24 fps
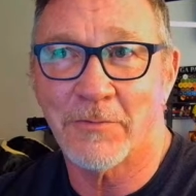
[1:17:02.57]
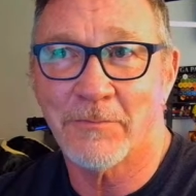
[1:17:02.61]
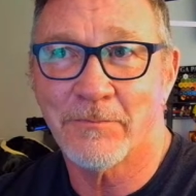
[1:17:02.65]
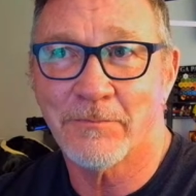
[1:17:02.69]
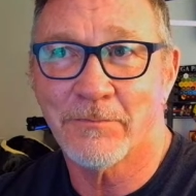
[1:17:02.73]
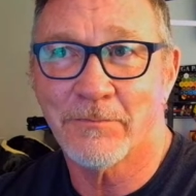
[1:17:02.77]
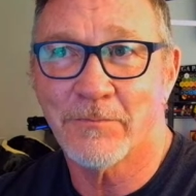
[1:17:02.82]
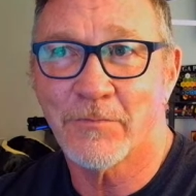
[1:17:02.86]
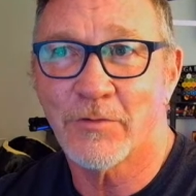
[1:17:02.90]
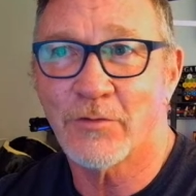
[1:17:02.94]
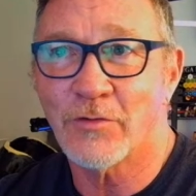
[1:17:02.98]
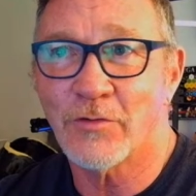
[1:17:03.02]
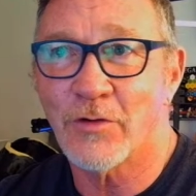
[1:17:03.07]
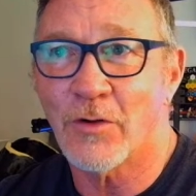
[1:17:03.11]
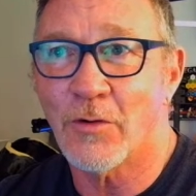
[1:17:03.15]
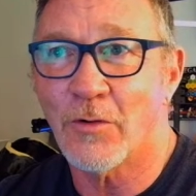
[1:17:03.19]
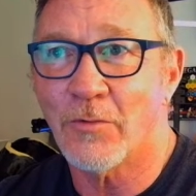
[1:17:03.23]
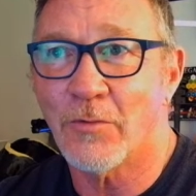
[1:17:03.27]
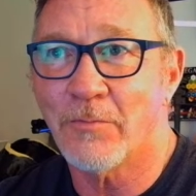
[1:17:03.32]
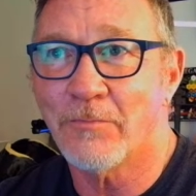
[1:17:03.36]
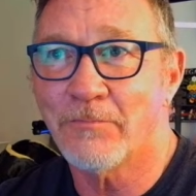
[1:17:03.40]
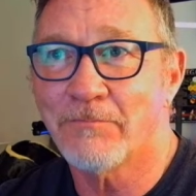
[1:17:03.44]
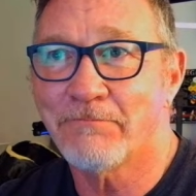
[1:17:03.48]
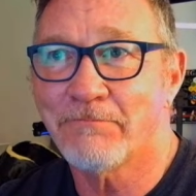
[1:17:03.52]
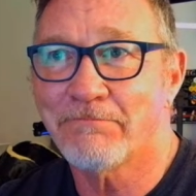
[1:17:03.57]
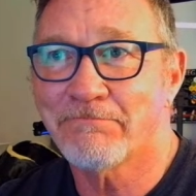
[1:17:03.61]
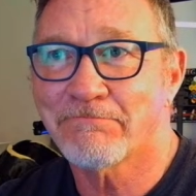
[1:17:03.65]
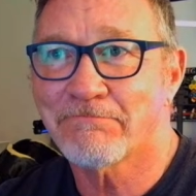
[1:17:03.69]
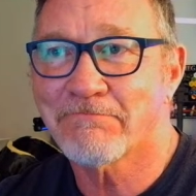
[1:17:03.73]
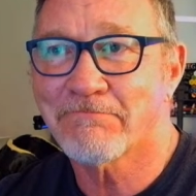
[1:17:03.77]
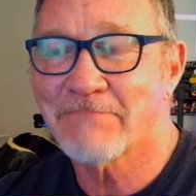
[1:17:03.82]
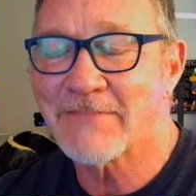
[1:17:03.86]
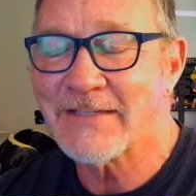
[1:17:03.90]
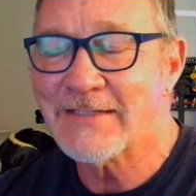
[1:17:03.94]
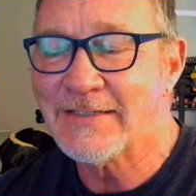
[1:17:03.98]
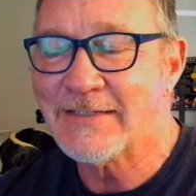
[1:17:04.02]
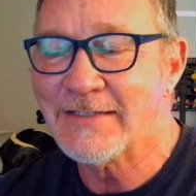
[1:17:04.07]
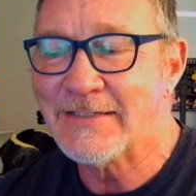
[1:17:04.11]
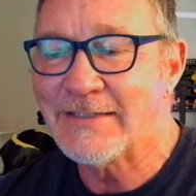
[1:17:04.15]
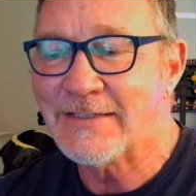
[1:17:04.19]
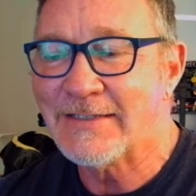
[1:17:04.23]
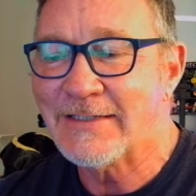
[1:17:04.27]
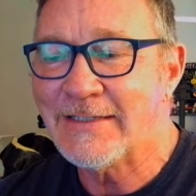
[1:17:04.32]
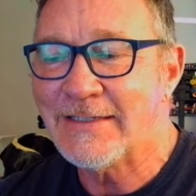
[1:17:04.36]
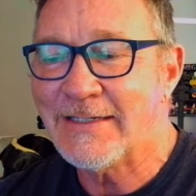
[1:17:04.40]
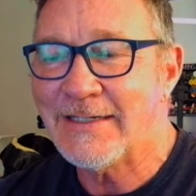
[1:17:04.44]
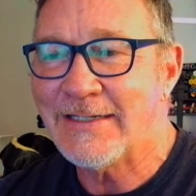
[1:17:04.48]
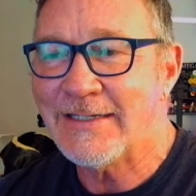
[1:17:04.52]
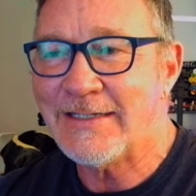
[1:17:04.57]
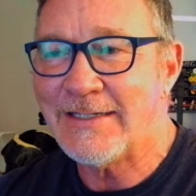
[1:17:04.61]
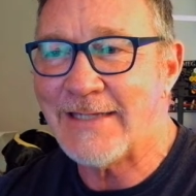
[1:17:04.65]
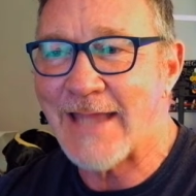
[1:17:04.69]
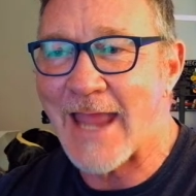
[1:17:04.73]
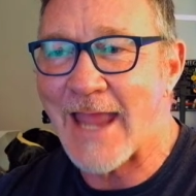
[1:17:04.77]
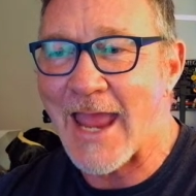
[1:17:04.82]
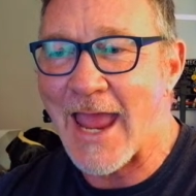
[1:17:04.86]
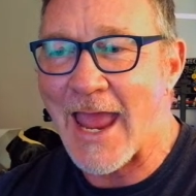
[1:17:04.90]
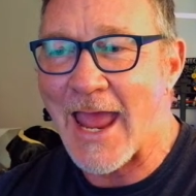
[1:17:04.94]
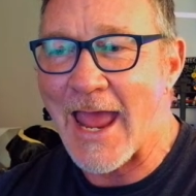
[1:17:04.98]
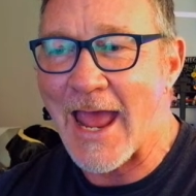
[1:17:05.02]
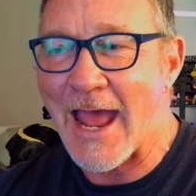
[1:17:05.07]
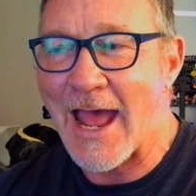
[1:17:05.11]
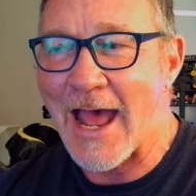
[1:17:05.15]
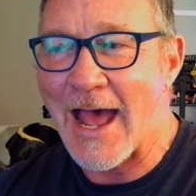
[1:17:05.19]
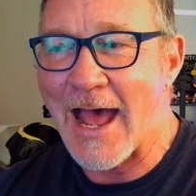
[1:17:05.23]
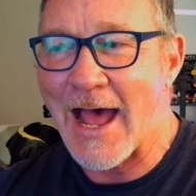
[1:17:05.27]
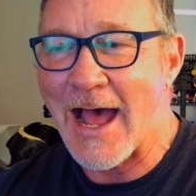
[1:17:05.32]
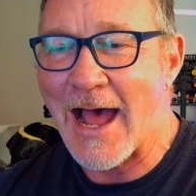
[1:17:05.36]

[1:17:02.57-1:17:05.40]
So, yeah.